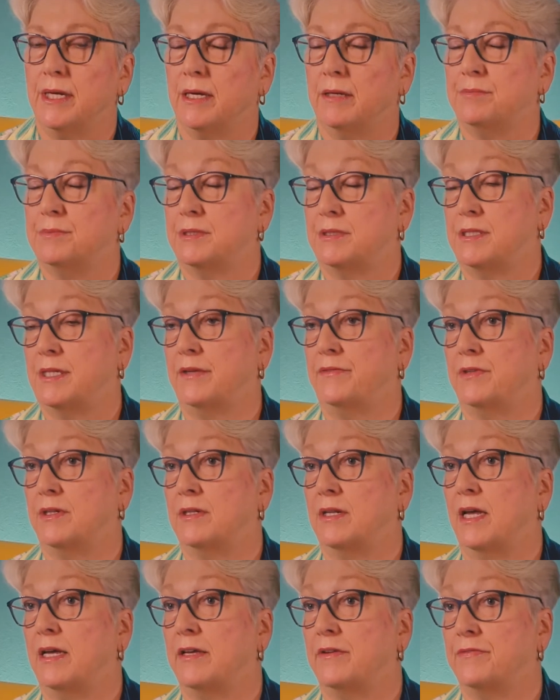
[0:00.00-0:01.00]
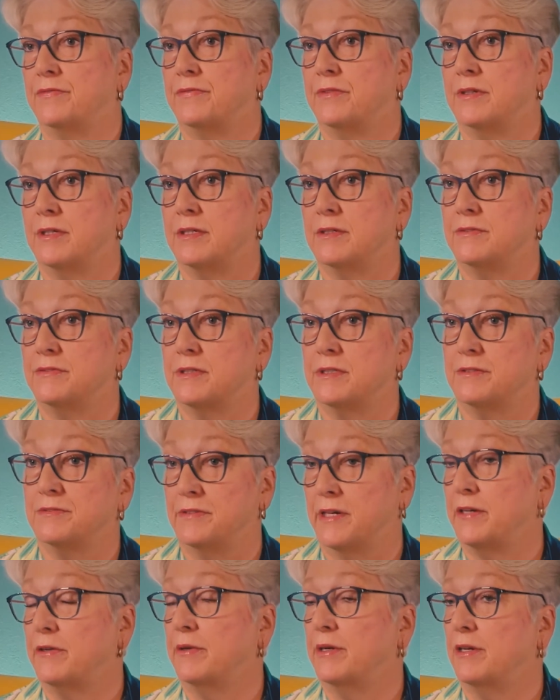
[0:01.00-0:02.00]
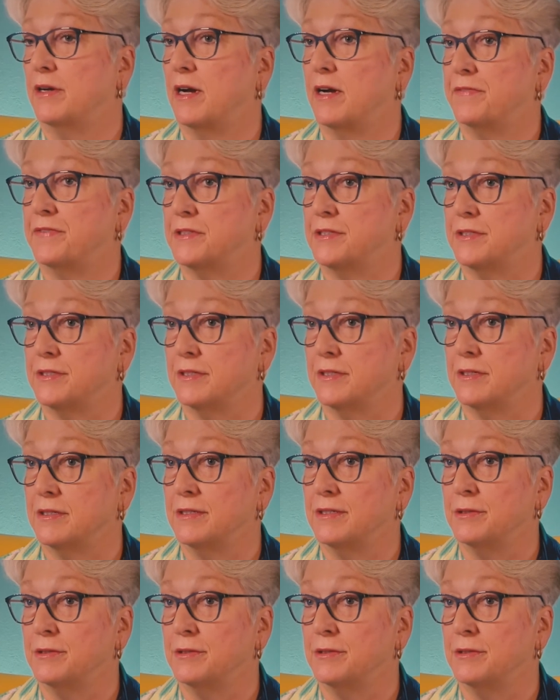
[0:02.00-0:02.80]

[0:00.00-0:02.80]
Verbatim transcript: helped save the life of a veteran officer